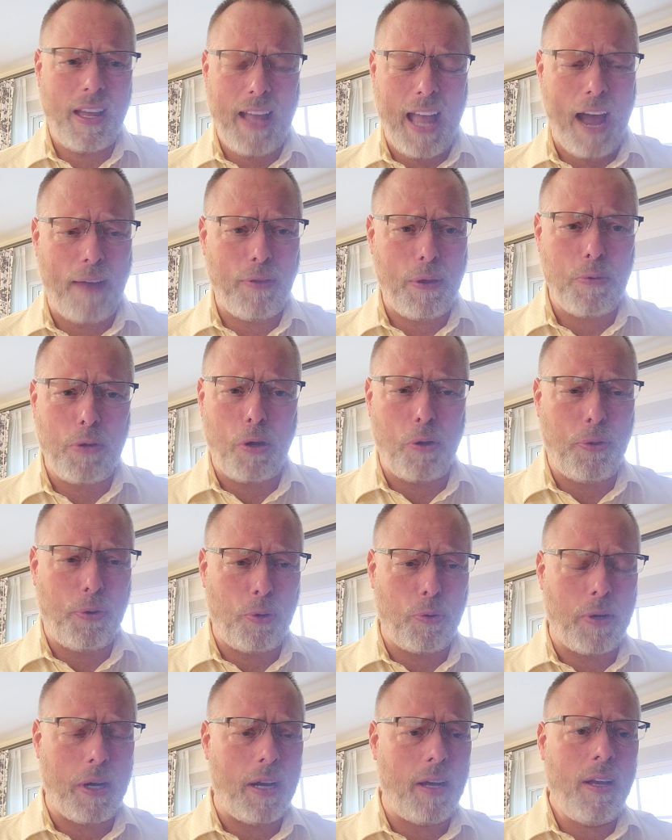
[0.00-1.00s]
Have them go
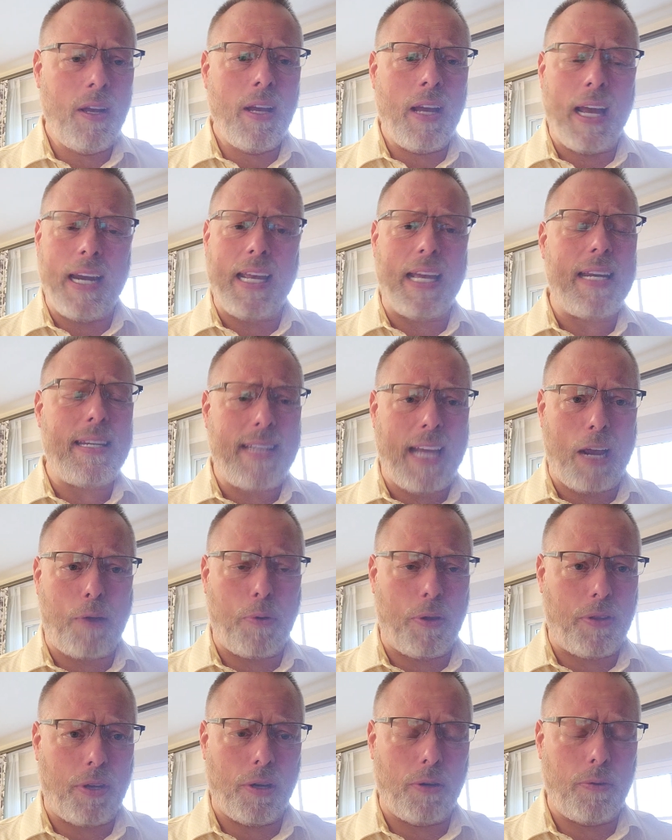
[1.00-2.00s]
through an
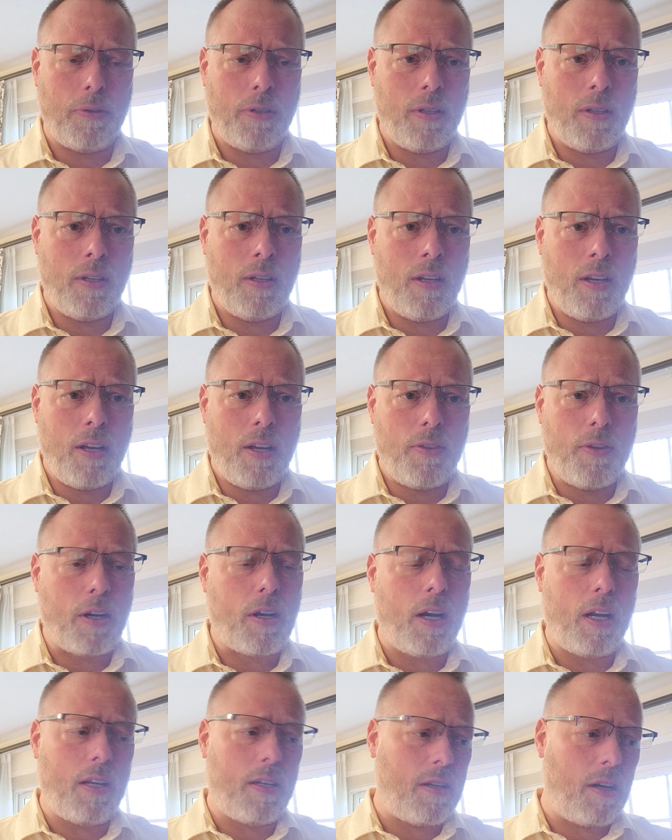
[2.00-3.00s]
intake with you. They're
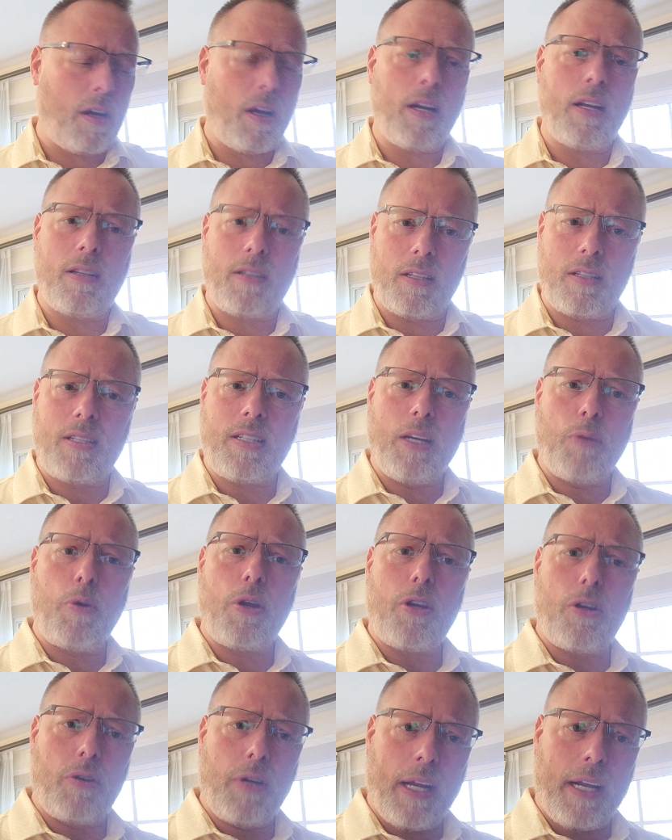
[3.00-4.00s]
gonna see
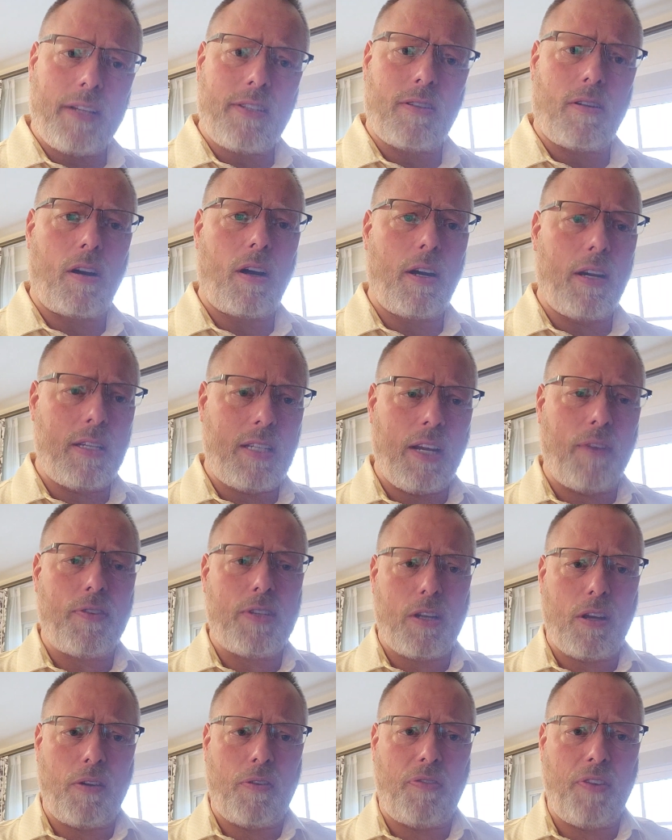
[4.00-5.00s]
what your needs are and see if
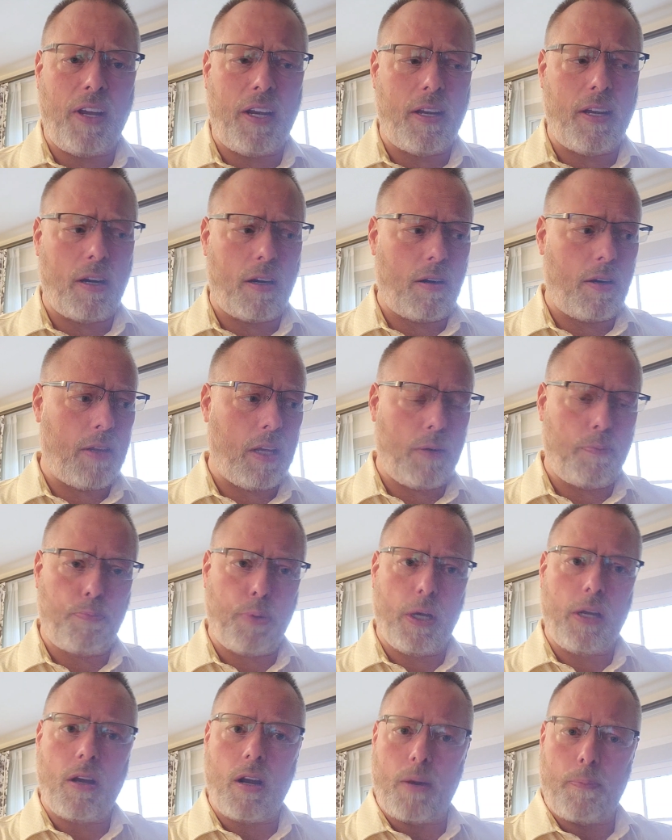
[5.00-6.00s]
it's a good fit here, and then
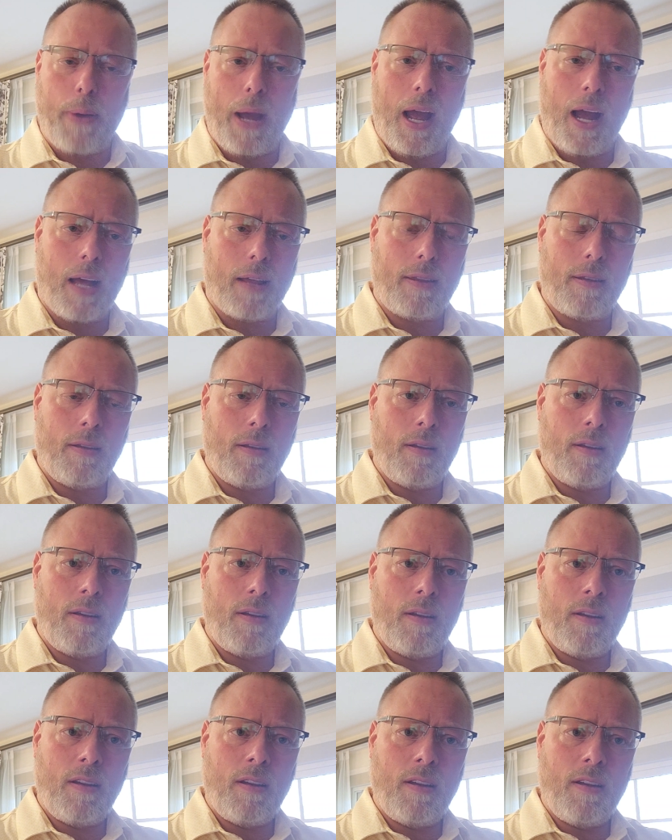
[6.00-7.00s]
put you on a path.
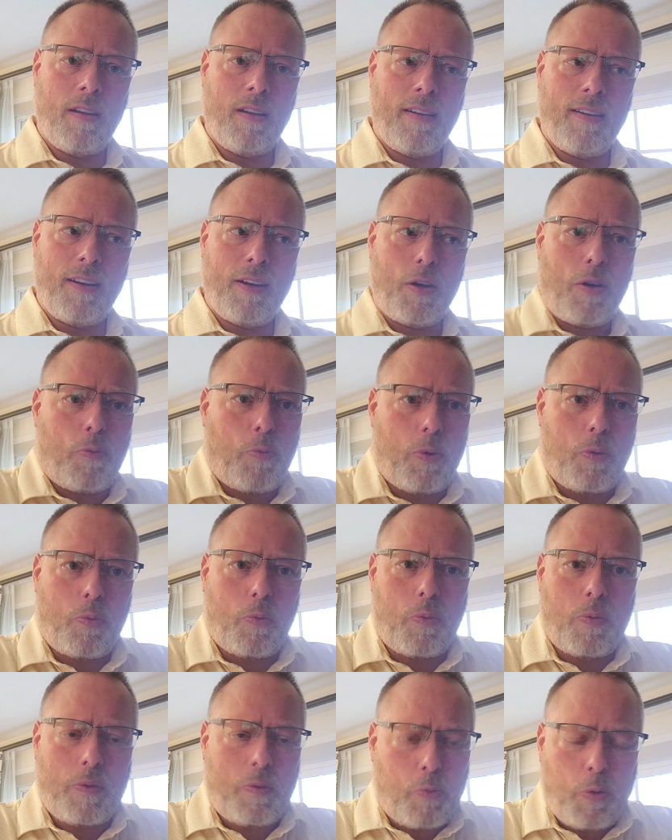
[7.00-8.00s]

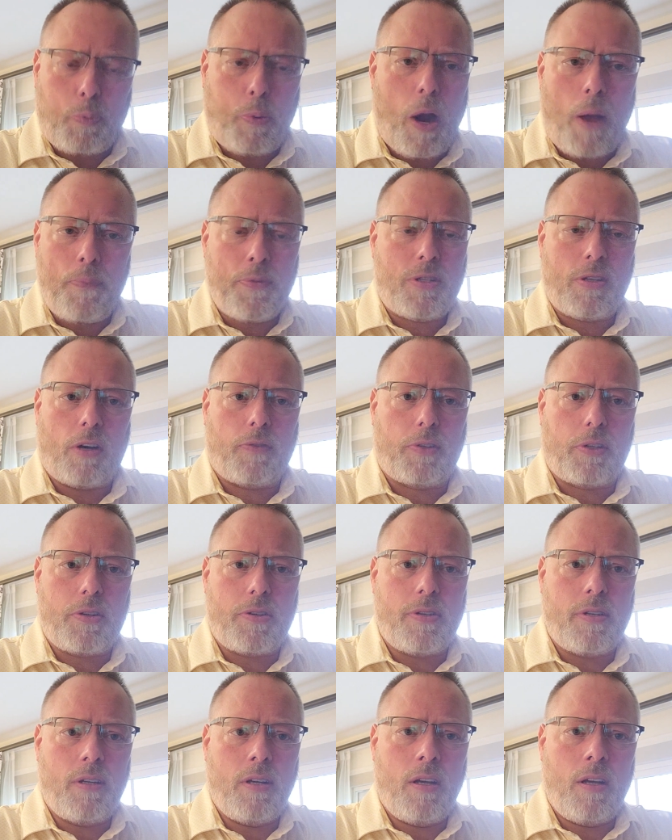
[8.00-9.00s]
We're problem
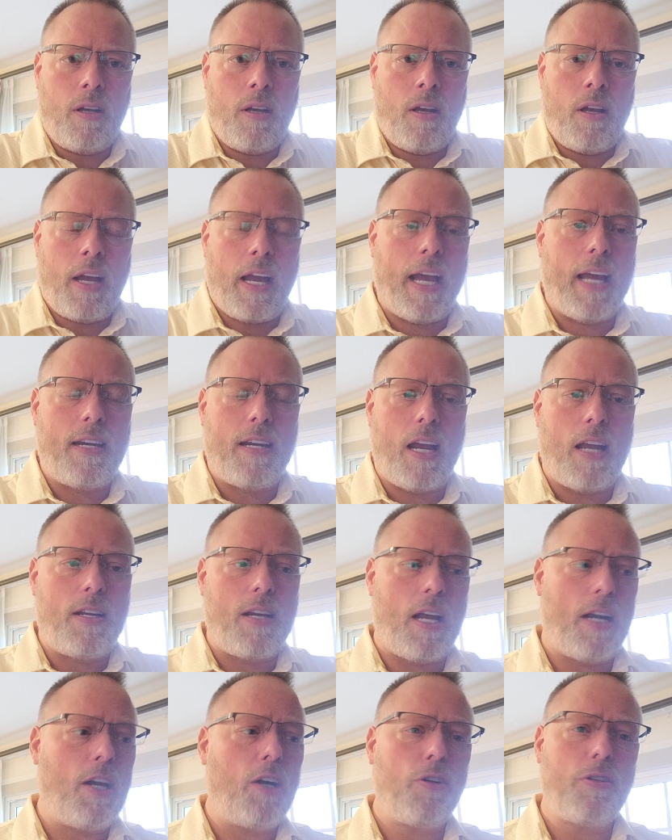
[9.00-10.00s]
solvers, and
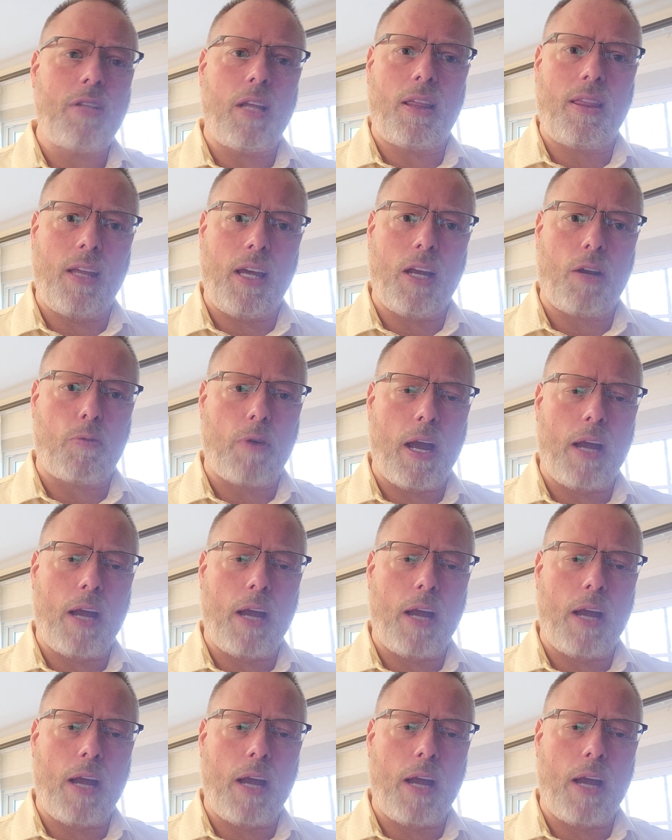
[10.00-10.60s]
here's the thing,